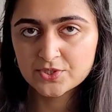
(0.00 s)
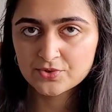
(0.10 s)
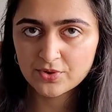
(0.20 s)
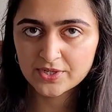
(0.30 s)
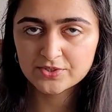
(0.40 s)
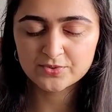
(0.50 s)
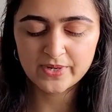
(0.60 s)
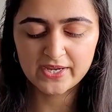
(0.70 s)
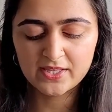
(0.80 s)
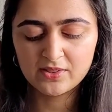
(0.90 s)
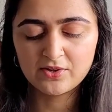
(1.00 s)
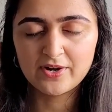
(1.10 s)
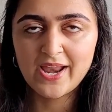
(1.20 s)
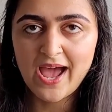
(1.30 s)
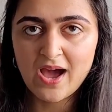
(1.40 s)
tutorials where I can
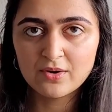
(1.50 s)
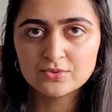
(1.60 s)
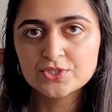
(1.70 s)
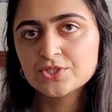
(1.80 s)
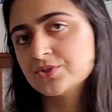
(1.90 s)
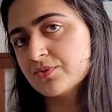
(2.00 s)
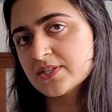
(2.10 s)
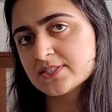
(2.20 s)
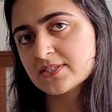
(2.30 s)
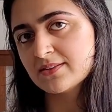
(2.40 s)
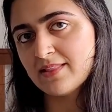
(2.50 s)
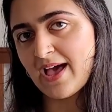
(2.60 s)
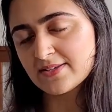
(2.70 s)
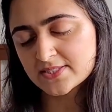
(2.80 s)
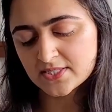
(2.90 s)
learn how to do this
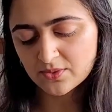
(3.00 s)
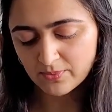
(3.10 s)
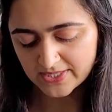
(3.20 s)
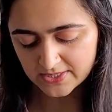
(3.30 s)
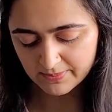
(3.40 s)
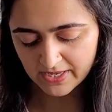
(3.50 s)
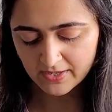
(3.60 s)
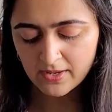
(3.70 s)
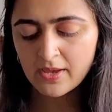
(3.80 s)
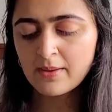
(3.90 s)
elastic waistband,